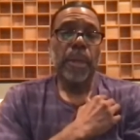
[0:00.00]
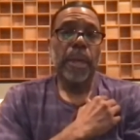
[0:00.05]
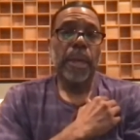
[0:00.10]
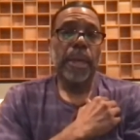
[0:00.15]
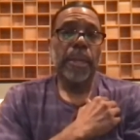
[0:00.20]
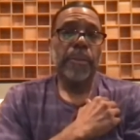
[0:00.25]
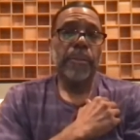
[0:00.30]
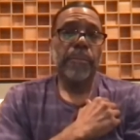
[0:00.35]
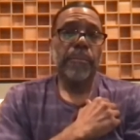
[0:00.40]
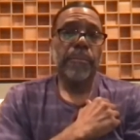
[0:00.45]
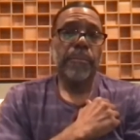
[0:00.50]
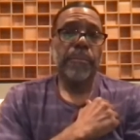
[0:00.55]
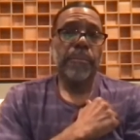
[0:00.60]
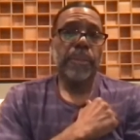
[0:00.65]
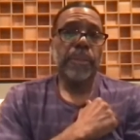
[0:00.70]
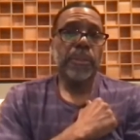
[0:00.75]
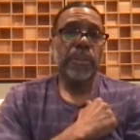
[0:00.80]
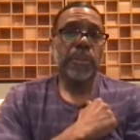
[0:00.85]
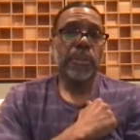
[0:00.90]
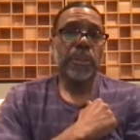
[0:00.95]
And
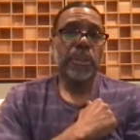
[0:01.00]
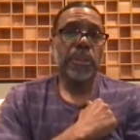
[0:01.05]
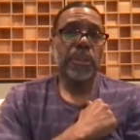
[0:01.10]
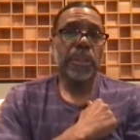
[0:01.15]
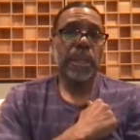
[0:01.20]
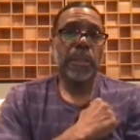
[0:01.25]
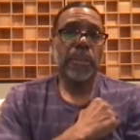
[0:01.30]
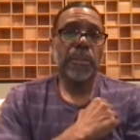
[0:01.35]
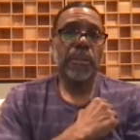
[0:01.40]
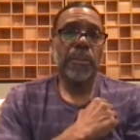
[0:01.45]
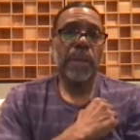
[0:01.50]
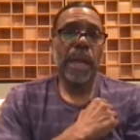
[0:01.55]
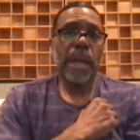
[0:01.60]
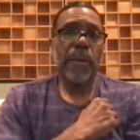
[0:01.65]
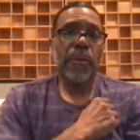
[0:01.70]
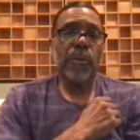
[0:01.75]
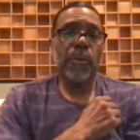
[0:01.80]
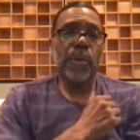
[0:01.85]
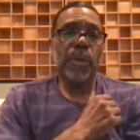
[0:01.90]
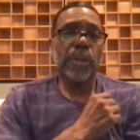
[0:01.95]
this, this is, you know,
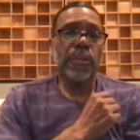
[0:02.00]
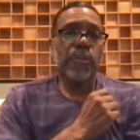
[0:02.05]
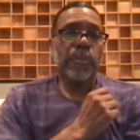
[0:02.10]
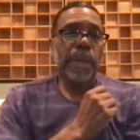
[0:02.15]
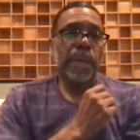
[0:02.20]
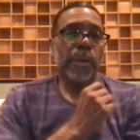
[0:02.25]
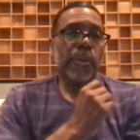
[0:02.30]
I don't know what it is